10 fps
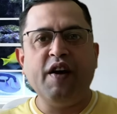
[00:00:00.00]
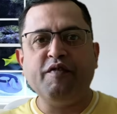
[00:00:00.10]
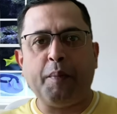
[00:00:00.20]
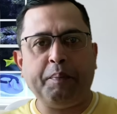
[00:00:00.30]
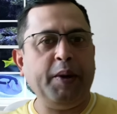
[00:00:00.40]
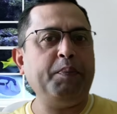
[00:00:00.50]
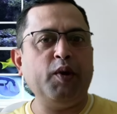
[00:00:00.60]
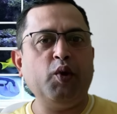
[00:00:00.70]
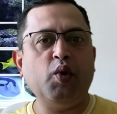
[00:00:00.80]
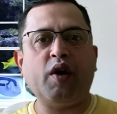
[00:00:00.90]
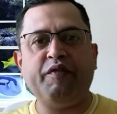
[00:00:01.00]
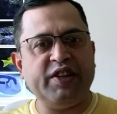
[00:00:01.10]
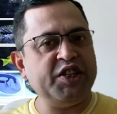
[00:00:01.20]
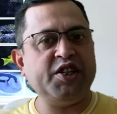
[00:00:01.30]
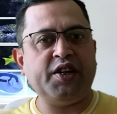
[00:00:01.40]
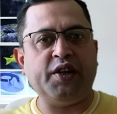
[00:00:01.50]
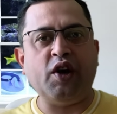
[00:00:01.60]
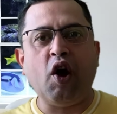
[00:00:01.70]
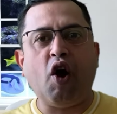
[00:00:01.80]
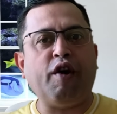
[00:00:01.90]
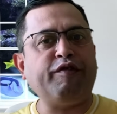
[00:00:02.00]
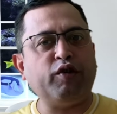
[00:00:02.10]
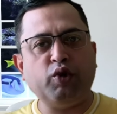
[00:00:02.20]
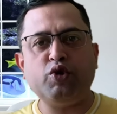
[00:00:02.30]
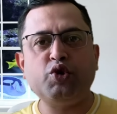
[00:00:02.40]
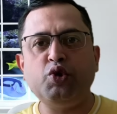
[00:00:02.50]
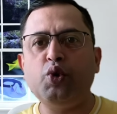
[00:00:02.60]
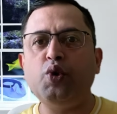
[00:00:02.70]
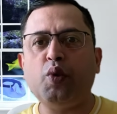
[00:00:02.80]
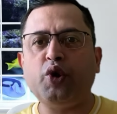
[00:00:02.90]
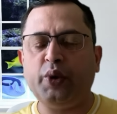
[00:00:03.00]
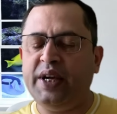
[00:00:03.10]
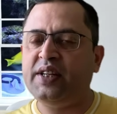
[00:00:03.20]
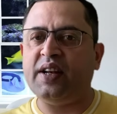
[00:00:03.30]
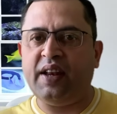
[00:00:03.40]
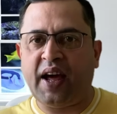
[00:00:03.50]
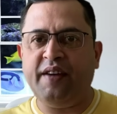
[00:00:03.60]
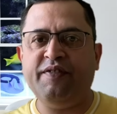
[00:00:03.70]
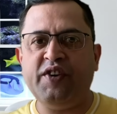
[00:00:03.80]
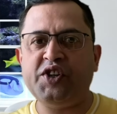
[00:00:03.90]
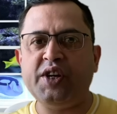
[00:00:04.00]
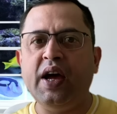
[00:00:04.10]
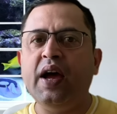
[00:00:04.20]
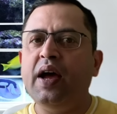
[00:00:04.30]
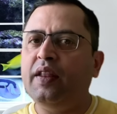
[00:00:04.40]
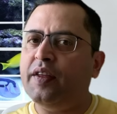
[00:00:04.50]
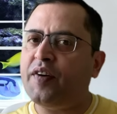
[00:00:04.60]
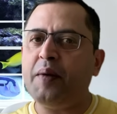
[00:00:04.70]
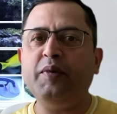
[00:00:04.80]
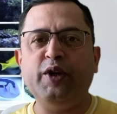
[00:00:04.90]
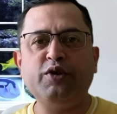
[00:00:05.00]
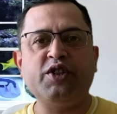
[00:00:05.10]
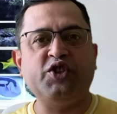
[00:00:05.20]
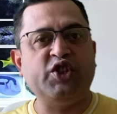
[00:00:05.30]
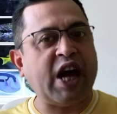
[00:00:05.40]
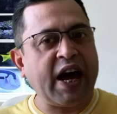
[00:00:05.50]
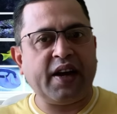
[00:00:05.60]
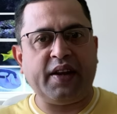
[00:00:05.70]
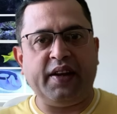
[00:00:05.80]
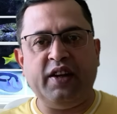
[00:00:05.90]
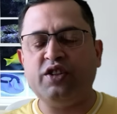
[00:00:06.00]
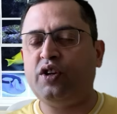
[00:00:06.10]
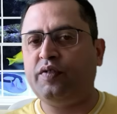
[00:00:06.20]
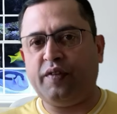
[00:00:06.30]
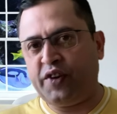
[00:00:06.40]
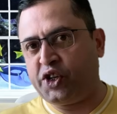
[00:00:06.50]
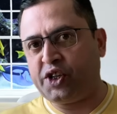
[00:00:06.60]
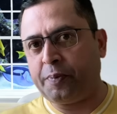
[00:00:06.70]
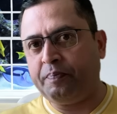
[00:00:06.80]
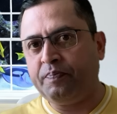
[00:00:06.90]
For people who are vegetarian or for those who don't want to eat a live fish, the family uses jaggery instead of the fish.